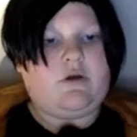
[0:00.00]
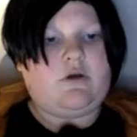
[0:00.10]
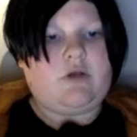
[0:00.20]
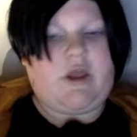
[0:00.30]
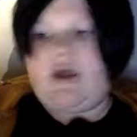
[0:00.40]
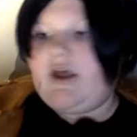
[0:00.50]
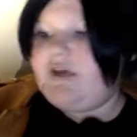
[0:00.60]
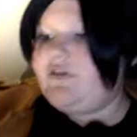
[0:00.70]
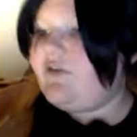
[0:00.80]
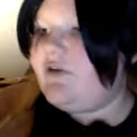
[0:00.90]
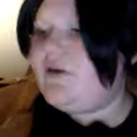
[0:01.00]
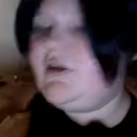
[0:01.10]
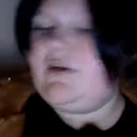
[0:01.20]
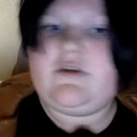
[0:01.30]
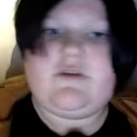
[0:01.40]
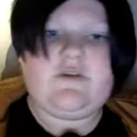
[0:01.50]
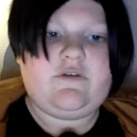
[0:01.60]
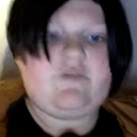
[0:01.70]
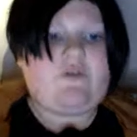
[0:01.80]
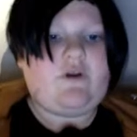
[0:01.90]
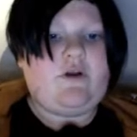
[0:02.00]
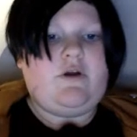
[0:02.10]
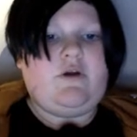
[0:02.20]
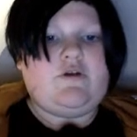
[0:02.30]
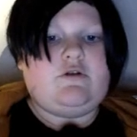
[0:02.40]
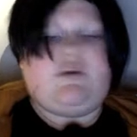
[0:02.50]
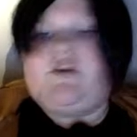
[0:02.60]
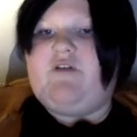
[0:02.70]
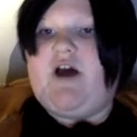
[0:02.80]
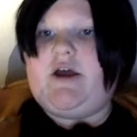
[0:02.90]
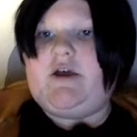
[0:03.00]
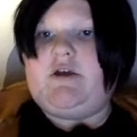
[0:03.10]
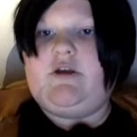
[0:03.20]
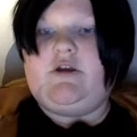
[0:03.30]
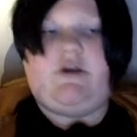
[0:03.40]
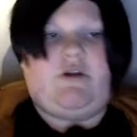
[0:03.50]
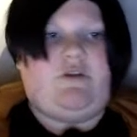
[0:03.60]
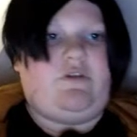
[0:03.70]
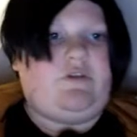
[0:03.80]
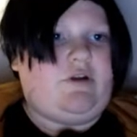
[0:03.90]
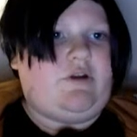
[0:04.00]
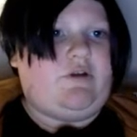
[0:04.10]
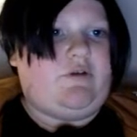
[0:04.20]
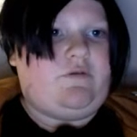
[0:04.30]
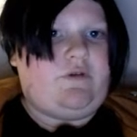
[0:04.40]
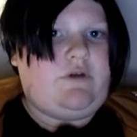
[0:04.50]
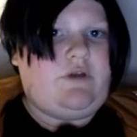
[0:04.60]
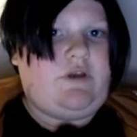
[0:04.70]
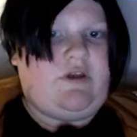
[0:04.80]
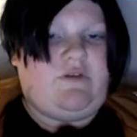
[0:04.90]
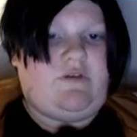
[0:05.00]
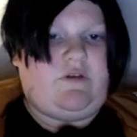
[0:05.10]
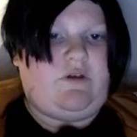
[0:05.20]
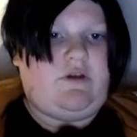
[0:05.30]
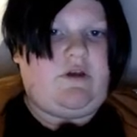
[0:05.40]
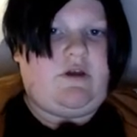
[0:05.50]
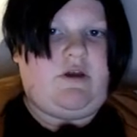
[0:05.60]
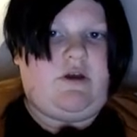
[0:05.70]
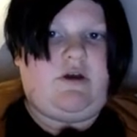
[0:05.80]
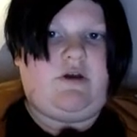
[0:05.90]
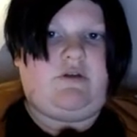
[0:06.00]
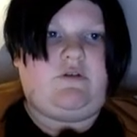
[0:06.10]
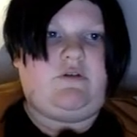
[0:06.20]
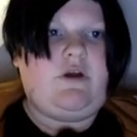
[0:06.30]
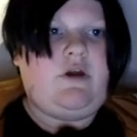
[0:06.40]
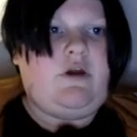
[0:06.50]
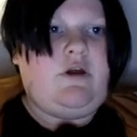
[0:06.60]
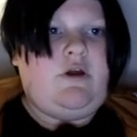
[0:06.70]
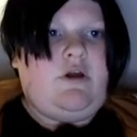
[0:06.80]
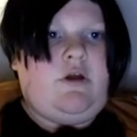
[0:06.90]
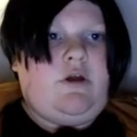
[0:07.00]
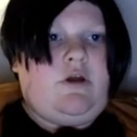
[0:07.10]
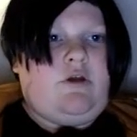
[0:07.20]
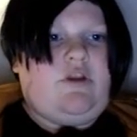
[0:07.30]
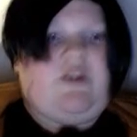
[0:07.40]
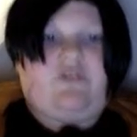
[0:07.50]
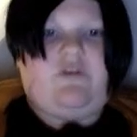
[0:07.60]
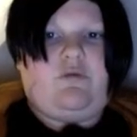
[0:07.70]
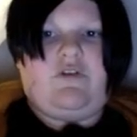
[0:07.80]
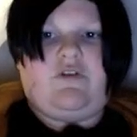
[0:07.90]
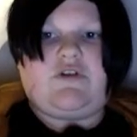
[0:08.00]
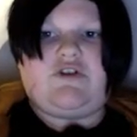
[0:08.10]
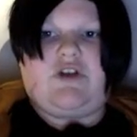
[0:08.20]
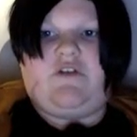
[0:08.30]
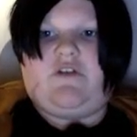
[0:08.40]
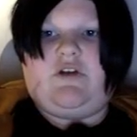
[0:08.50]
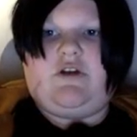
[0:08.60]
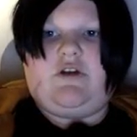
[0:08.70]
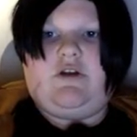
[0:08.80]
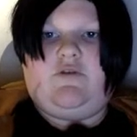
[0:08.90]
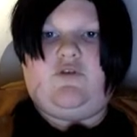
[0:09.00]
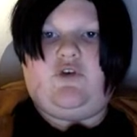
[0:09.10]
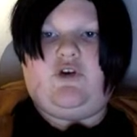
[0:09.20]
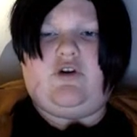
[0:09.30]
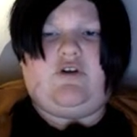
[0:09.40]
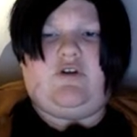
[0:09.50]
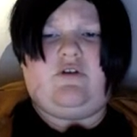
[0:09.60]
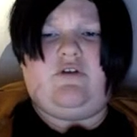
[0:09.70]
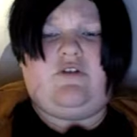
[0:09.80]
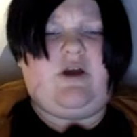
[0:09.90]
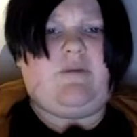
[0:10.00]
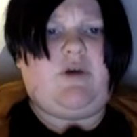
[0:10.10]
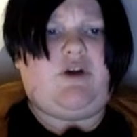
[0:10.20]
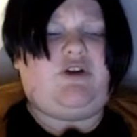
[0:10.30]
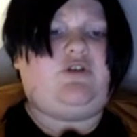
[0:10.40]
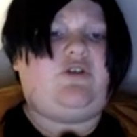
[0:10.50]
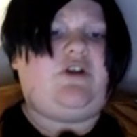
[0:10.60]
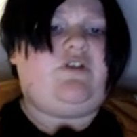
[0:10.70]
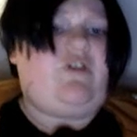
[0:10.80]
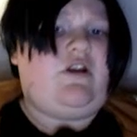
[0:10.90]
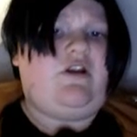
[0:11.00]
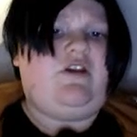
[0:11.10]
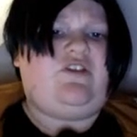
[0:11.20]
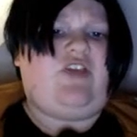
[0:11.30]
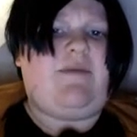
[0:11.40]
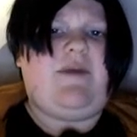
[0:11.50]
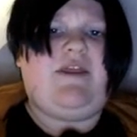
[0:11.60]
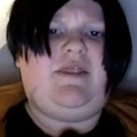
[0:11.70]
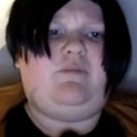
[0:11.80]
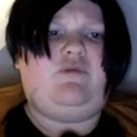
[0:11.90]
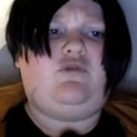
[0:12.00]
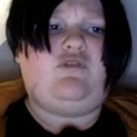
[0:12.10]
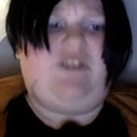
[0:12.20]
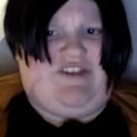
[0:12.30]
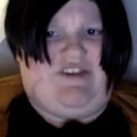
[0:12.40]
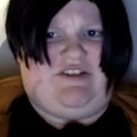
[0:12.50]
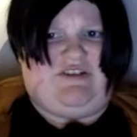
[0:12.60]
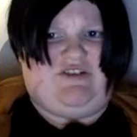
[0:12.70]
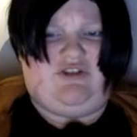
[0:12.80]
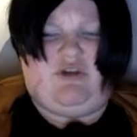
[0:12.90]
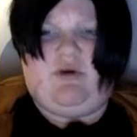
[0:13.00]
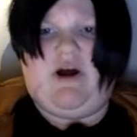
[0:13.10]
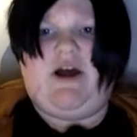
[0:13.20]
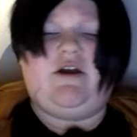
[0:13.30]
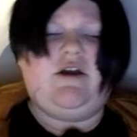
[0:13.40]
Hey guys, it is Levi here instead of KC, and this was suggested for some unknown reason, escaping the prison. Don't know why.